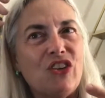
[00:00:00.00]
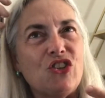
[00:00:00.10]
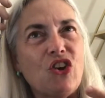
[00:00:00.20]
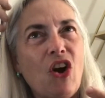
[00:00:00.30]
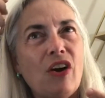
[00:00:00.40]

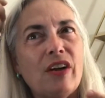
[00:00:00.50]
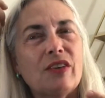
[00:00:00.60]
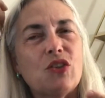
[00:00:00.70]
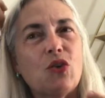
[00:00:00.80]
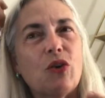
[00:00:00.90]
dark,
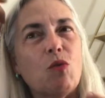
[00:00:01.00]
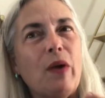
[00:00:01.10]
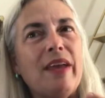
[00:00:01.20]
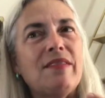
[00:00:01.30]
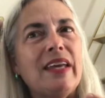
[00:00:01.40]
sort of
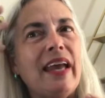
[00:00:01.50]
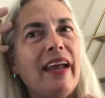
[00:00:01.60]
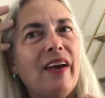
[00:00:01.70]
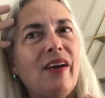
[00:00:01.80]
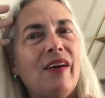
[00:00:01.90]
wavy
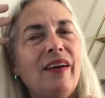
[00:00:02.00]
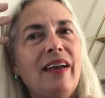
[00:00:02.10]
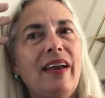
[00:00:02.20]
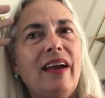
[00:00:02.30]
hair.